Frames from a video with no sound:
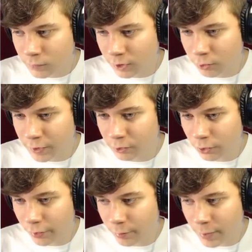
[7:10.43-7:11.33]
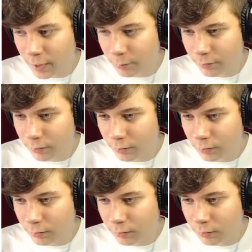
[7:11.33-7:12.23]
That green dot on the map.
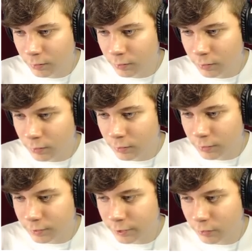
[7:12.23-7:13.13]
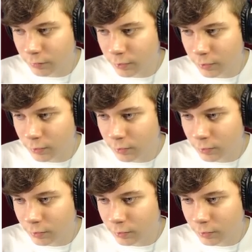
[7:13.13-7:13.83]
Let's head over there.